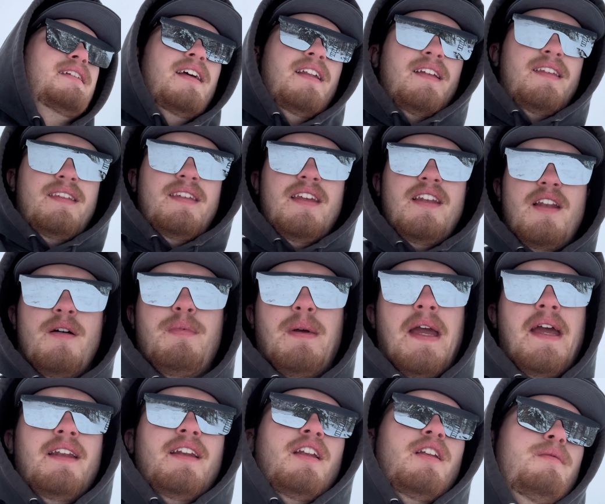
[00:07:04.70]
kind of sitting
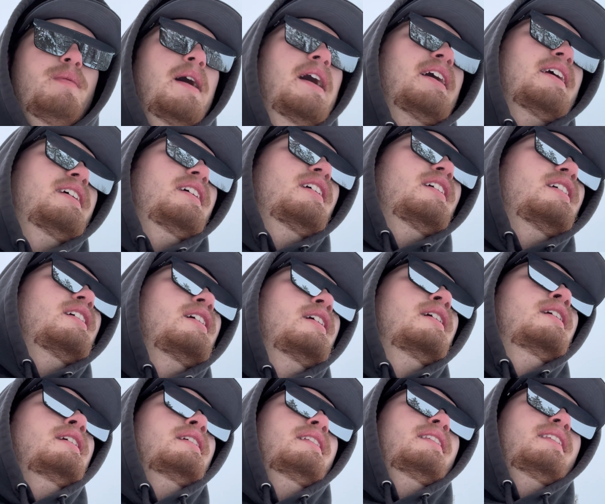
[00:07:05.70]
abandoned back here.
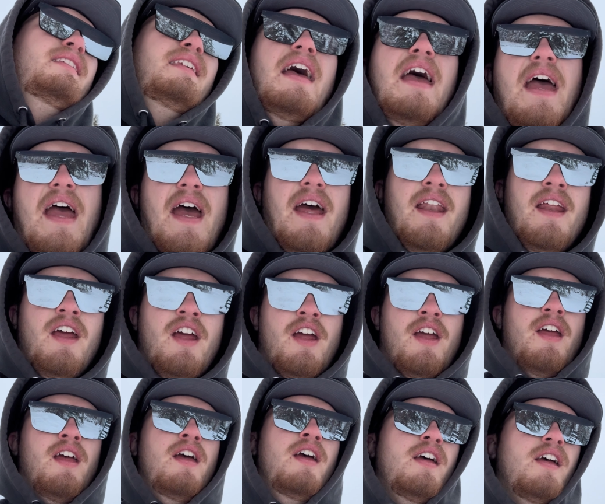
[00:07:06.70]
Sad.
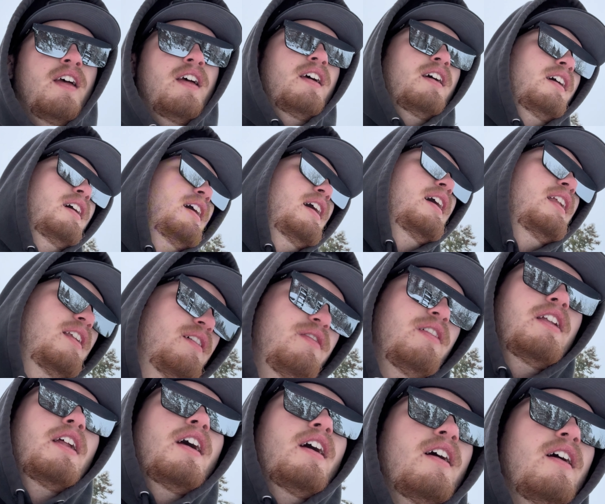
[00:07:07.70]
End of
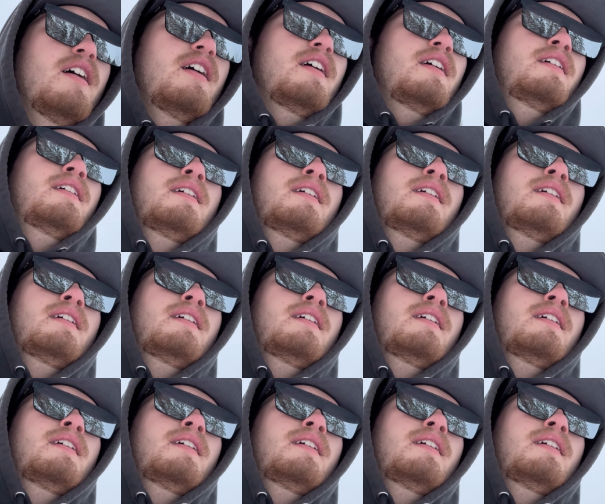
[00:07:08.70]
an era.